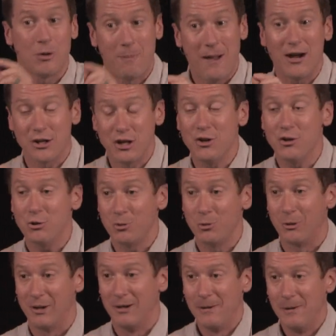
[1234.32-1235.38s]
about
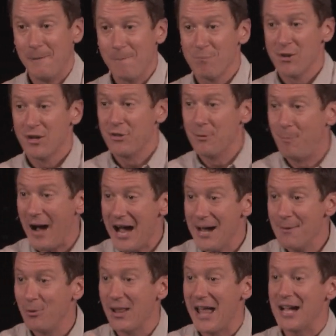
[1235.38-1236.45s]
you. The
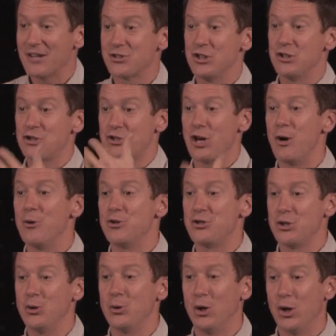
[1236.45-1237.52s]
Bible actually shows
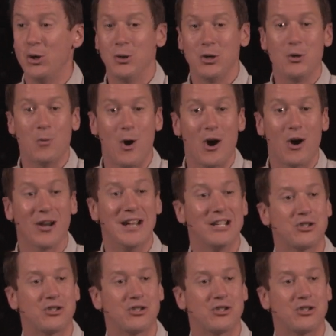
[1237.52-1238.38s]
you who you are. It